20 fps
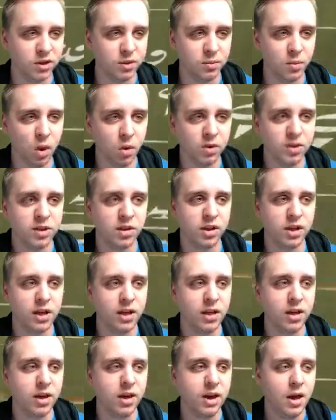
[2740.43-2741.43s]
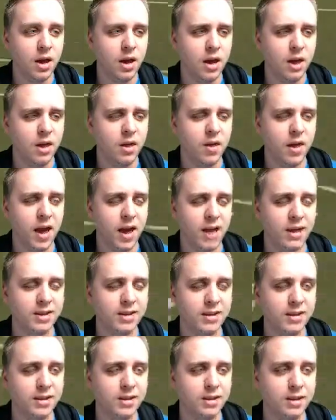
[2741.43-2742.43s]
It's mostly
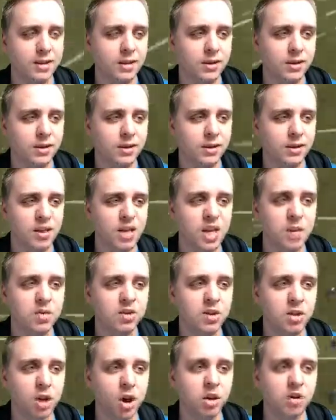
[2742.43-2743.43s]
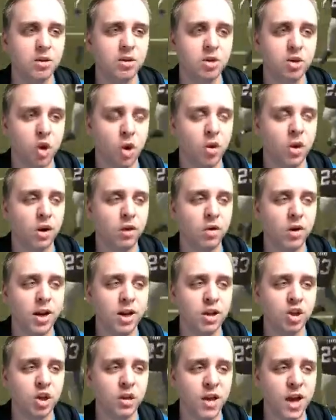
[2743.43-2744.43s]
that teams start in scoring
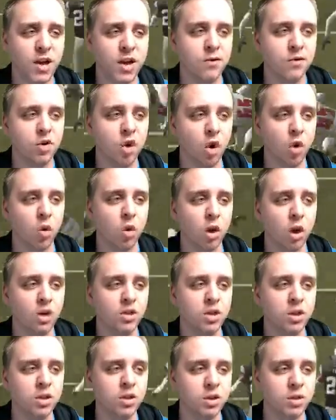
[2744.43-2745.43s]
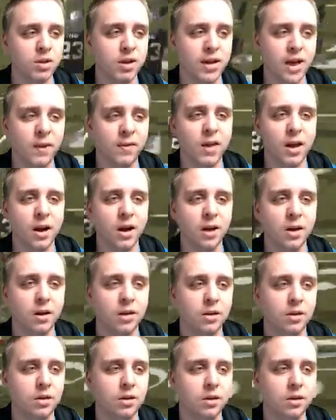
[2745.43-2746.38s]
range and they have no work to do to get there.